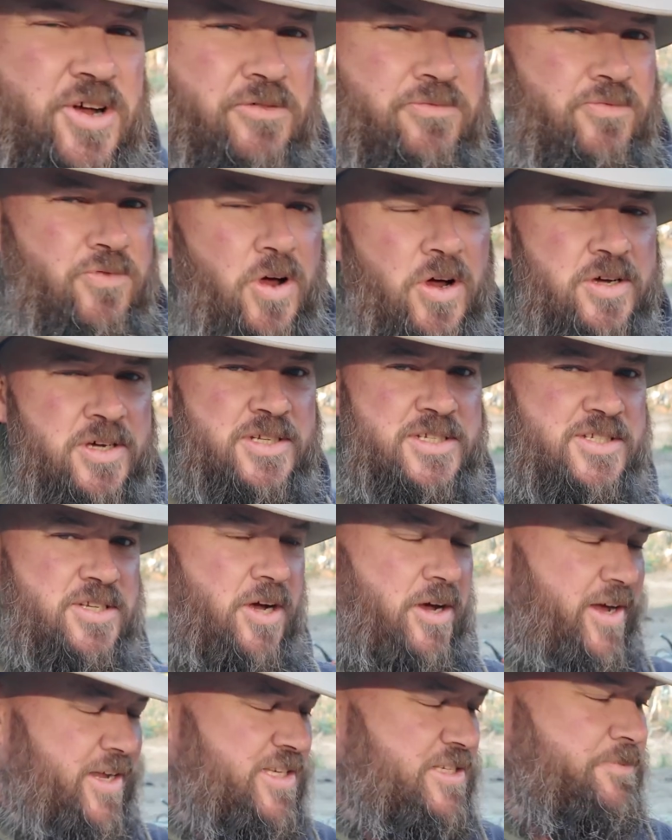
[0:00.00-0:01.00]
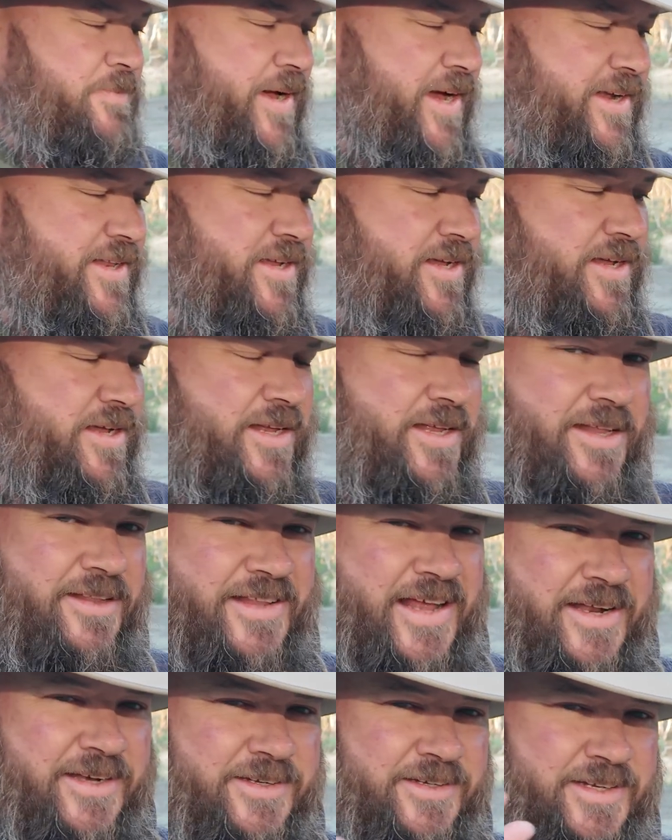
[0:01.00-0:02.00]
not rocket science, but
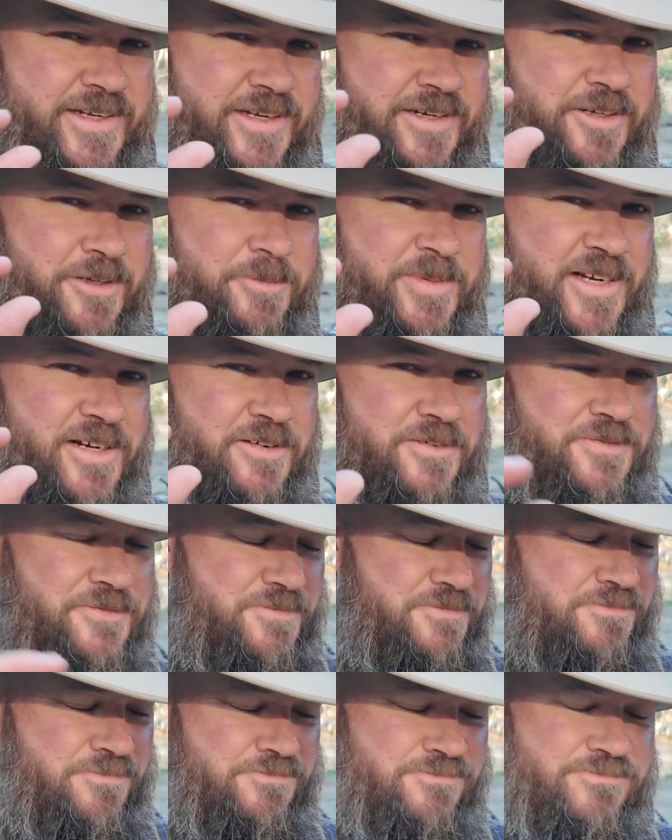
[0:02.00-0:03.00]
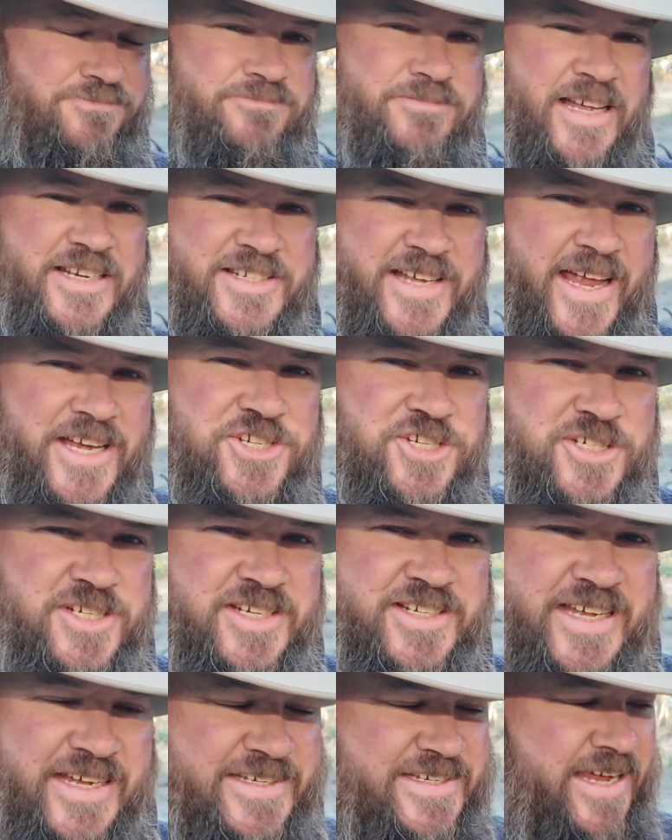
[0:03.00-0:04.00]
that little bit of attention
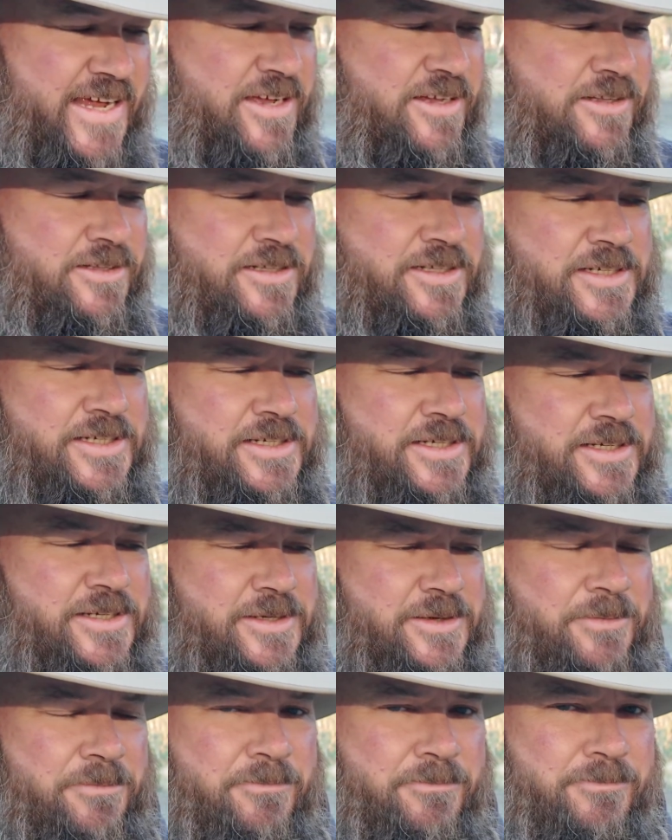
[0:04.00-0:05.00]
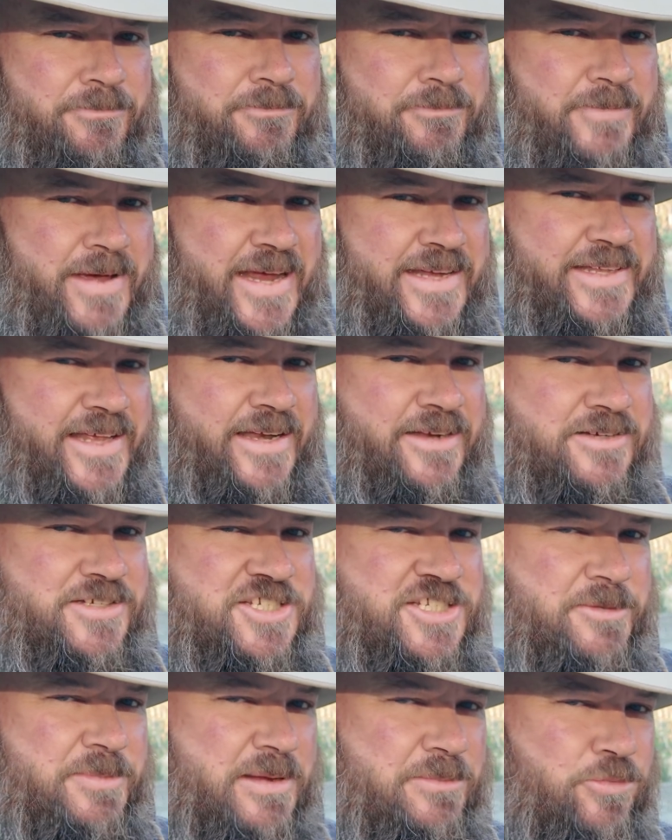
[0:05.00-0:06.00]
to detail made that
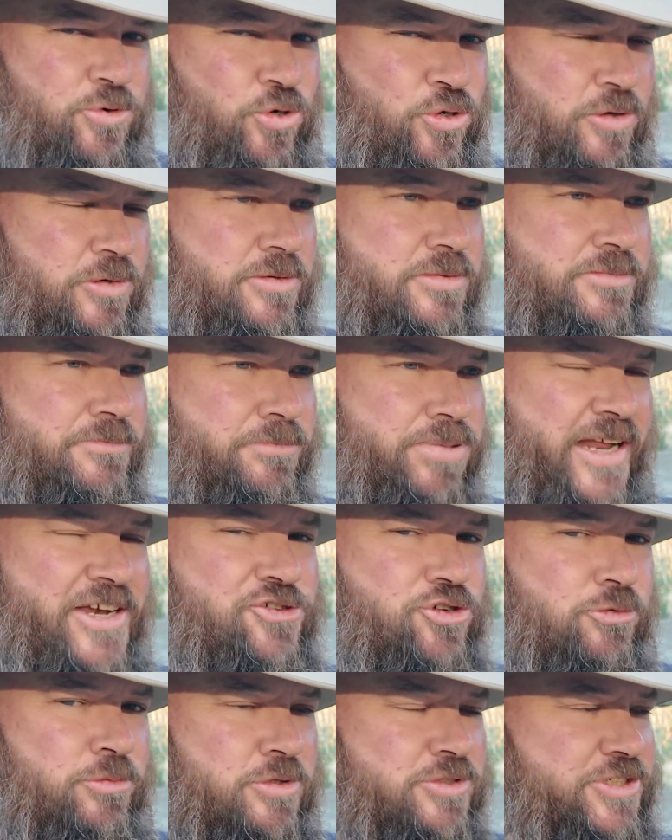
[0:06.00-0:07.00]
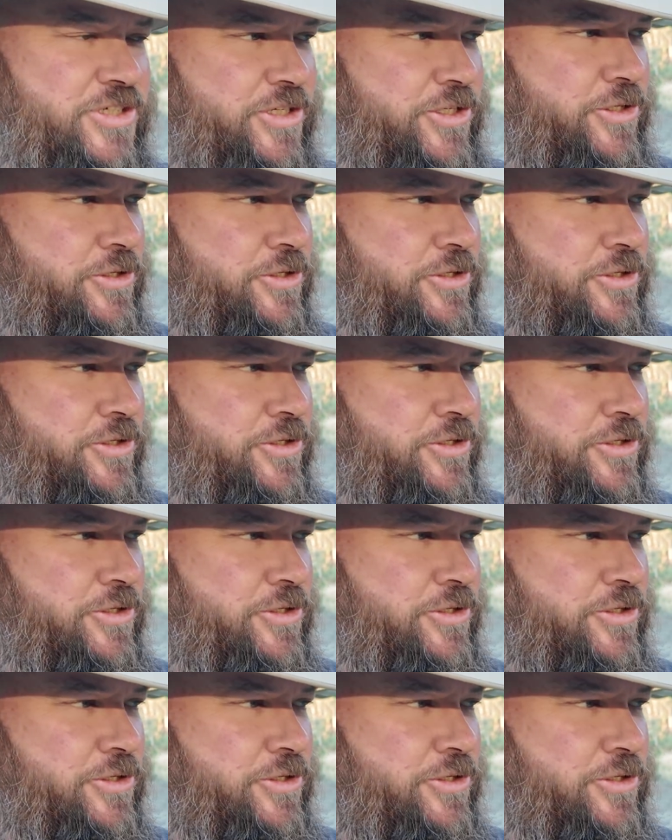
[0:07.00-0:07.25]
just a bit more pleasurable to